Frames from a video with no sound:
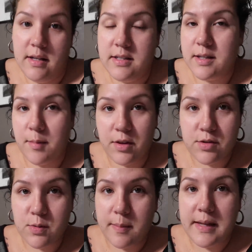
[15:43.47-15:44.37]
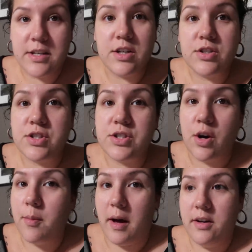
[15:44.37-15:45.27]
some of those women
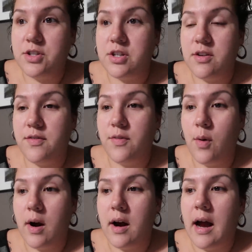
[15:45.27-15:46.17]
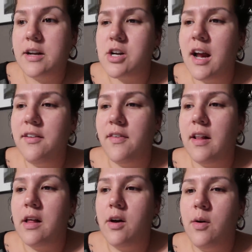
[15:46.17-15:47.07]
so much for, I try and
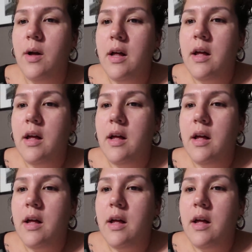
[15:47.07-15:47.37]
follow